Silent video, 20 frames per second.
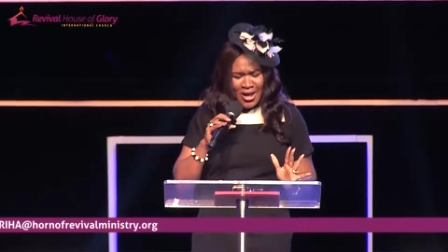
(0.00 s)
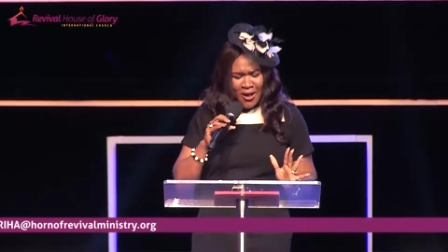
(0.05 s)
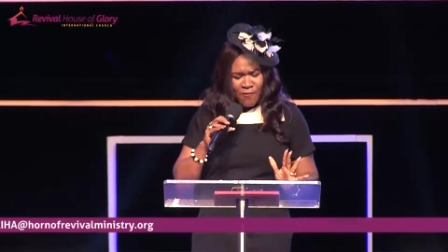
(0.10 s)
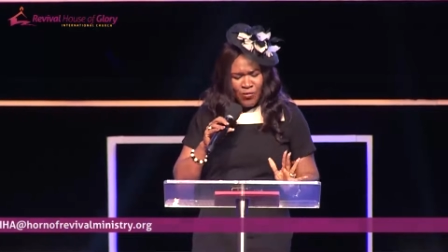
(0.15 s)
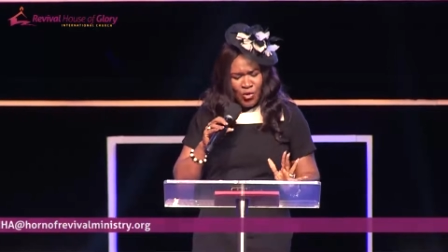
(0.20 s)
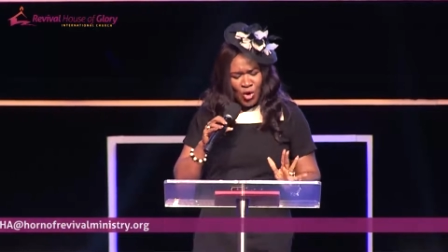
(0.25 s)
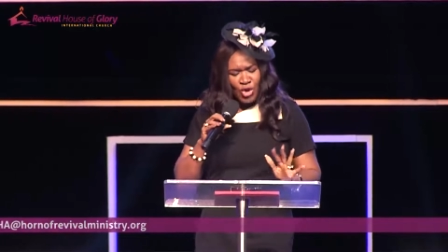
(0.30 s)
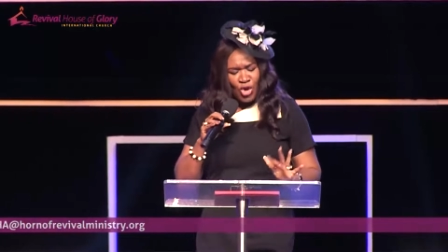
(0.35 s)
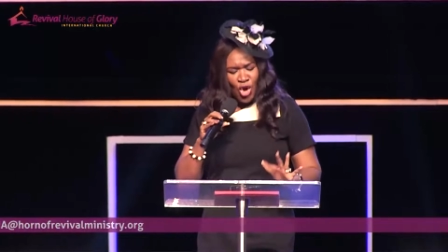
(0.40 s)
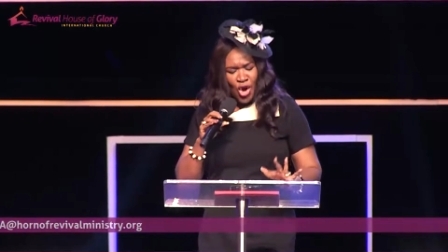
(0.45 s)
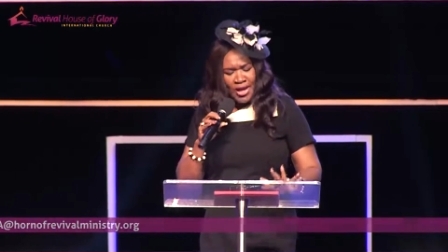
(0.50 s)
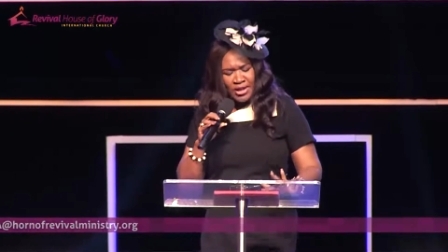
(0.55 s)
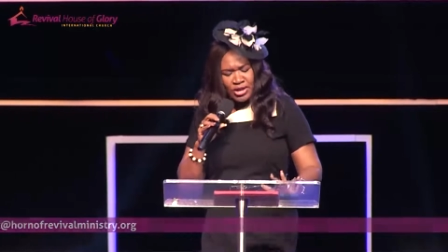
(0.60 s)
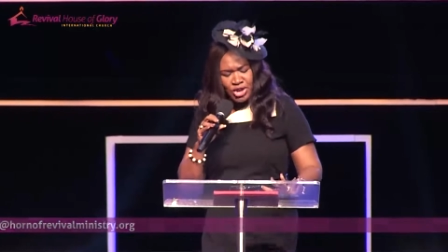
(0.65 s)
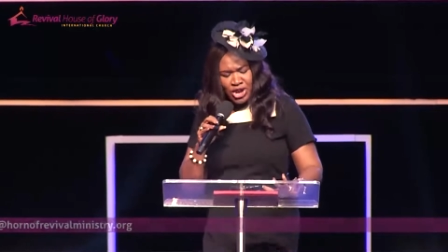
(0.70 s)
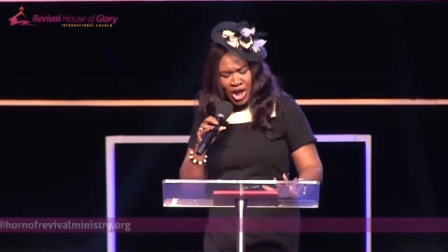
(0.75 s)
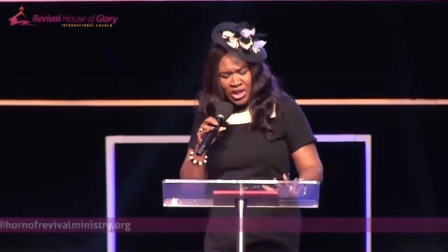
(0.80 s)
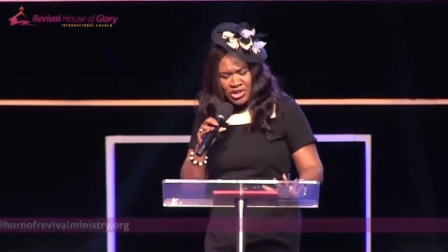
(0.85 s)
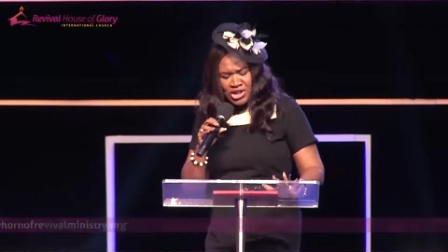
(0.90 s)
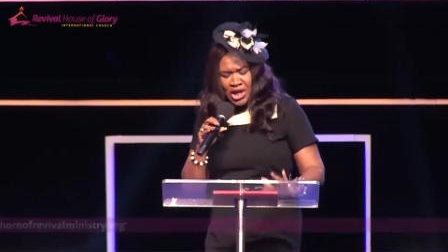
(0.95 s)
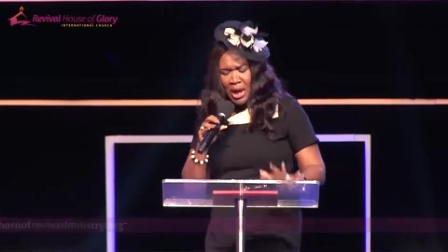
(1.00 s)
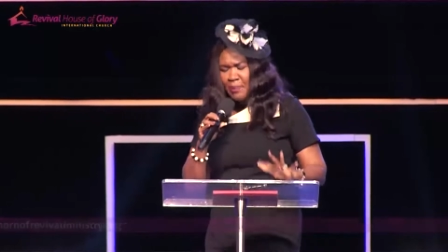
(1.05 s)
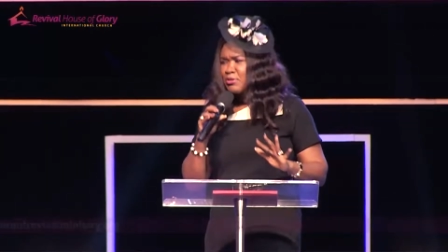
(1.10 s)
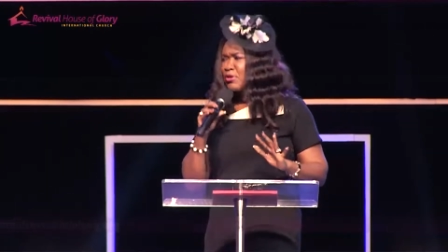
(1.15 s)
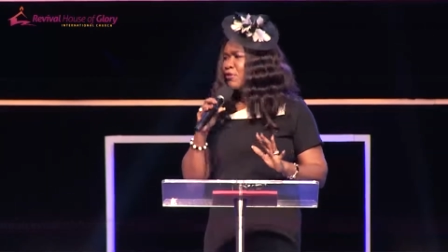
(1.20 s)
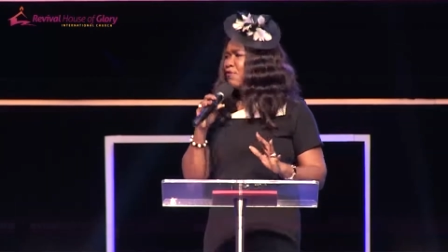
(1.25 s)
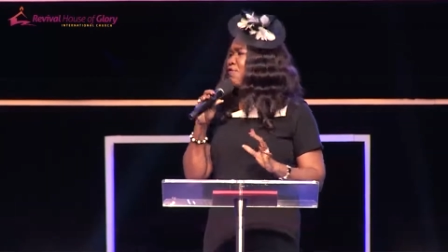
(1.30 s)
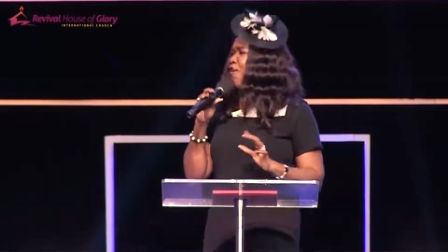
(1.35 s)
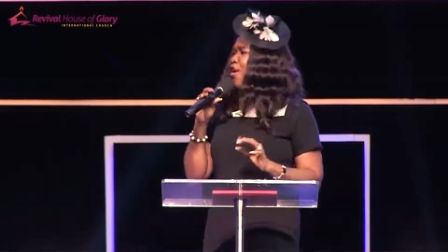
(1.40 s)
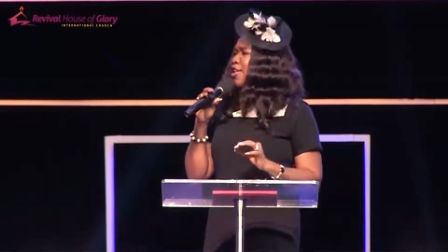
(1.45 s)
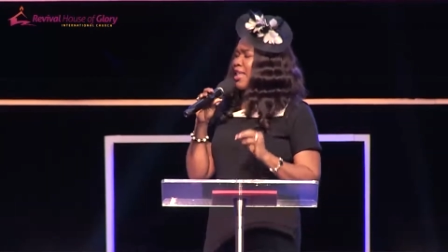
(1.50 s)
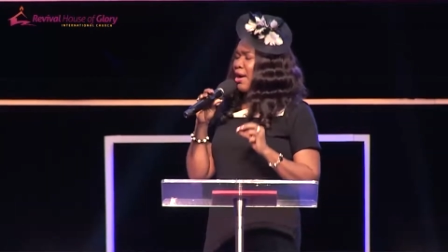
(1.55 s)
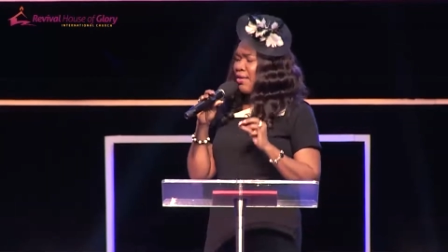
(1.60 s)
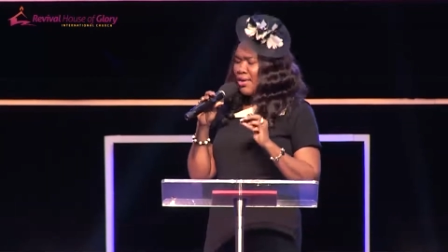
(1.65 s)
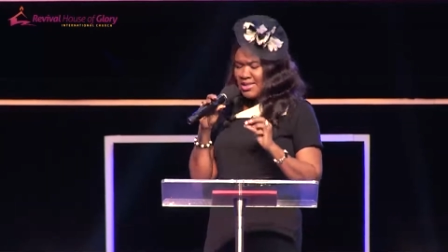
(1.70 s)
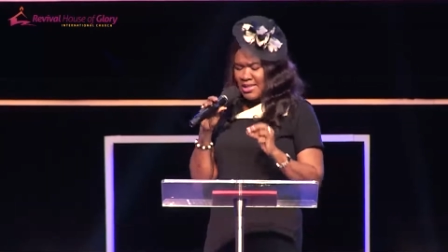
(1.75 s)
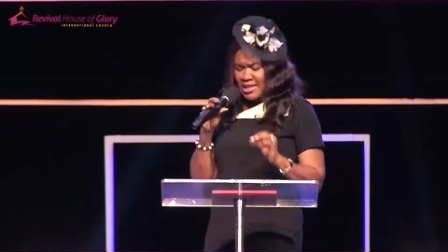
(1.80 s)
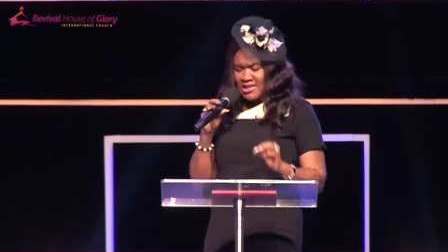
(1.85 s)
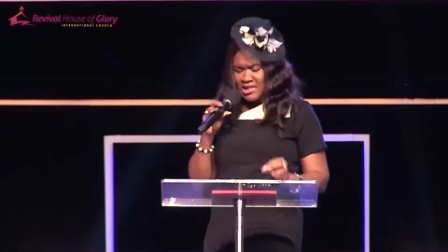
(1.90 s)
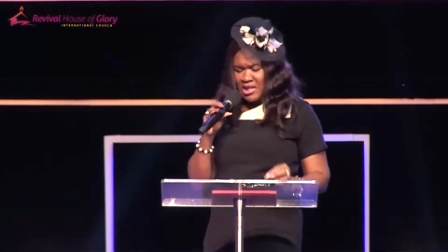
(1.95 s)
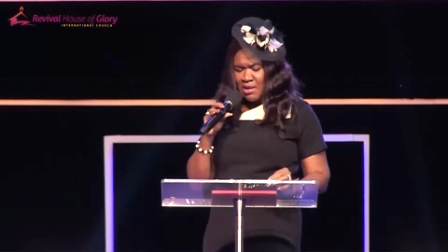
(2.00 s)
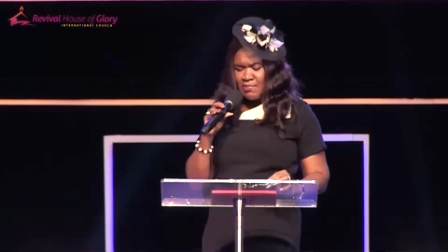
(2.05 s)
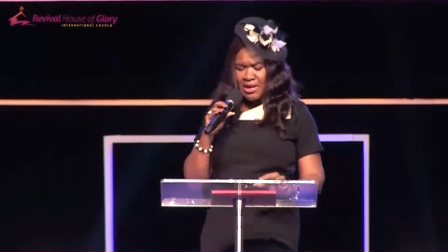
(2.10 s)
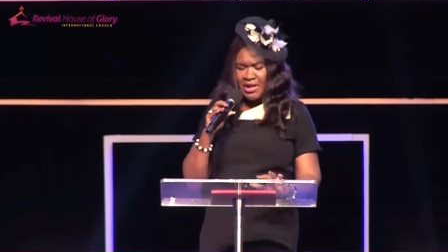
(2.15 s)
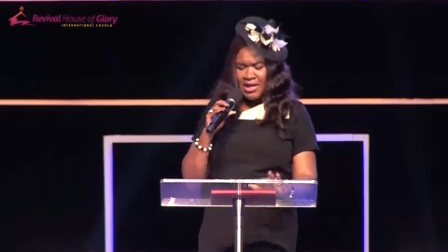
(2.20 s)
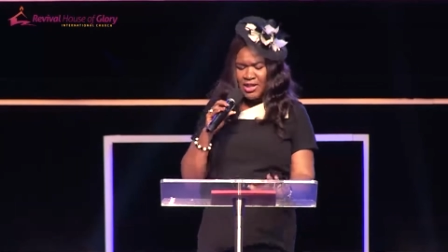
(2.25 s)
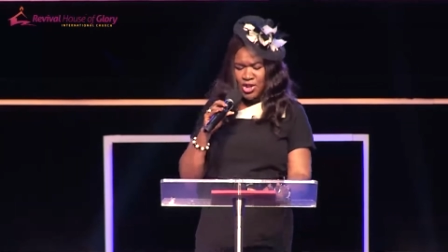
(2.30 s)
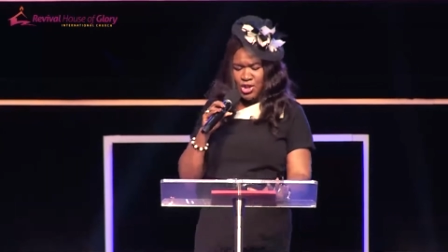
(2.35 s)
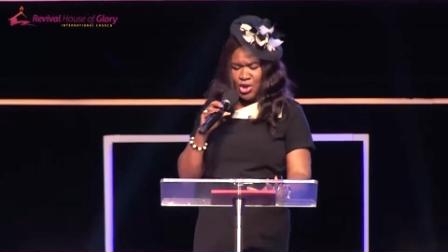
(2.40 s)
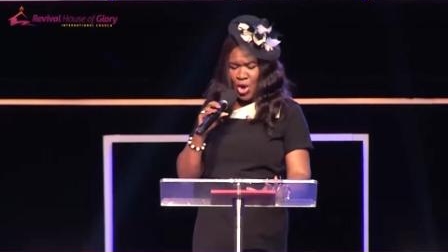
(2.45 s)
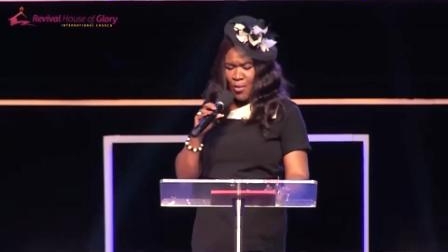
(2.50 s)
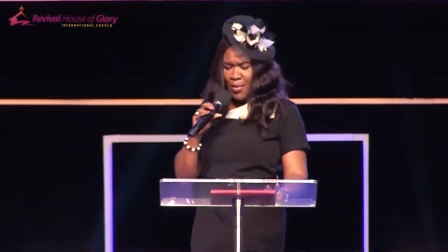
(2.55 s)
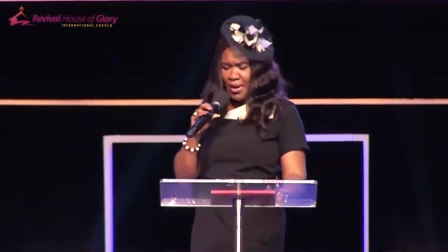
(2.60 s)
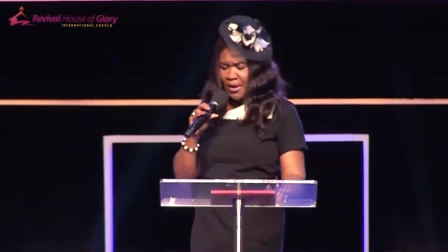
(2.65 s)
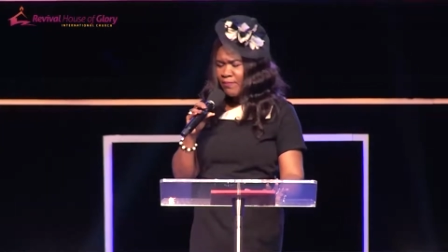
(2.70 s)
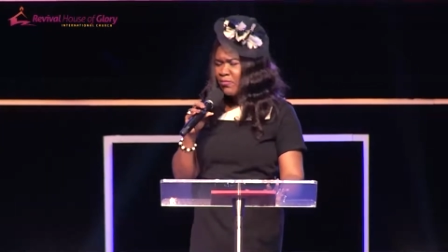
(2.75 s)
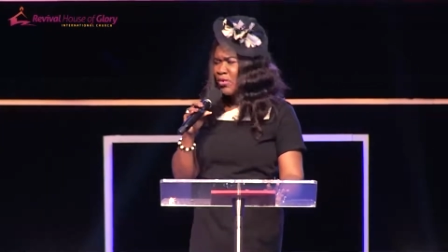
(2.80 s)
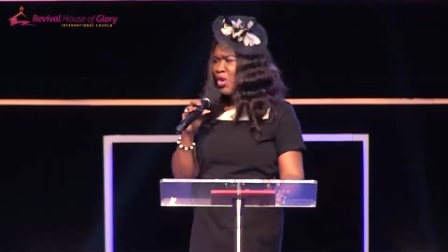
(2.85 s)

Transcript: You know, in John chapter 4, there was a similar story